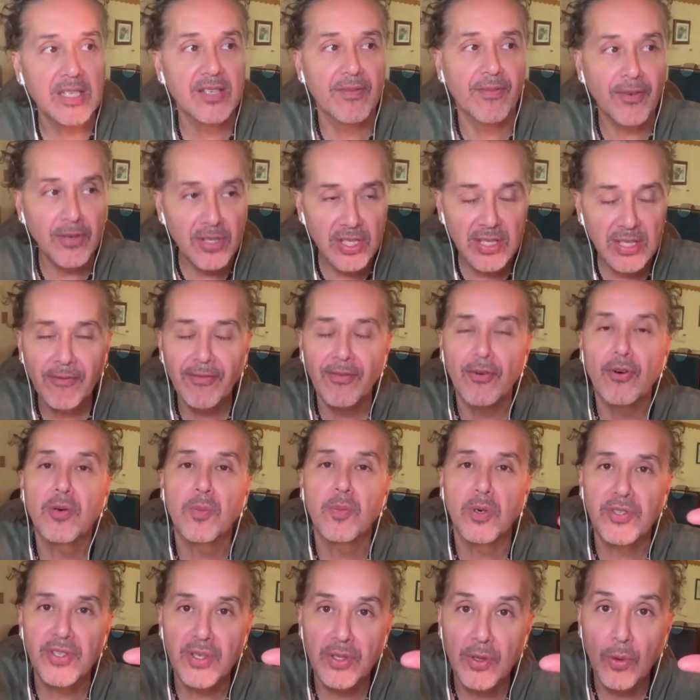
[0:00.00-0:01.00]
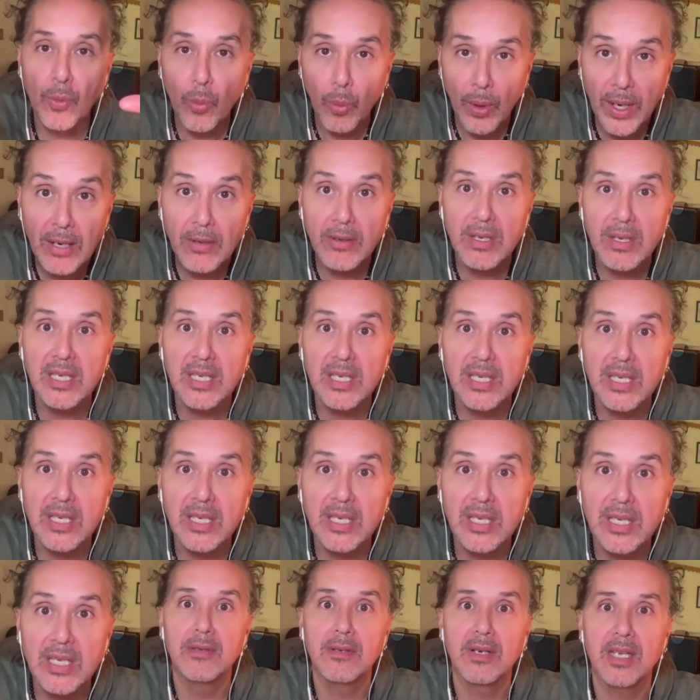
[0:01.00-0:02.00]
first and foremost, an awareness,
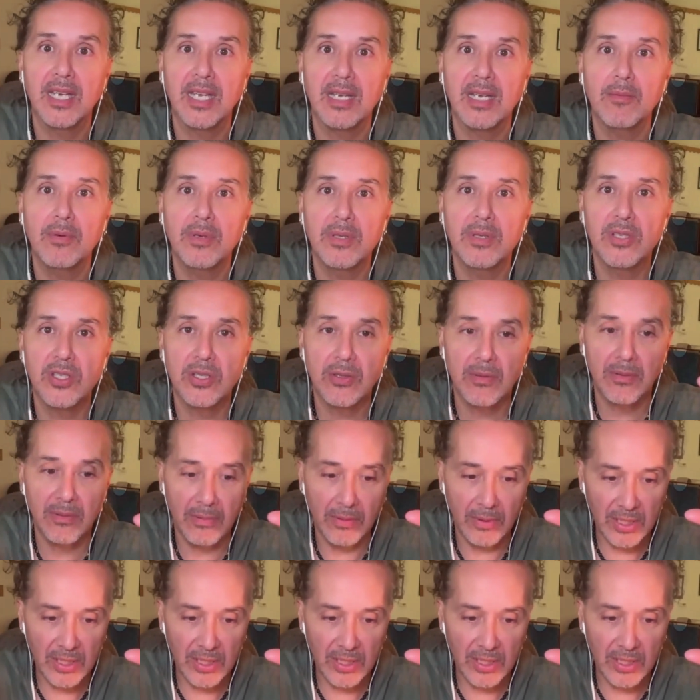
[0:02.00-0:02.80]
okay, which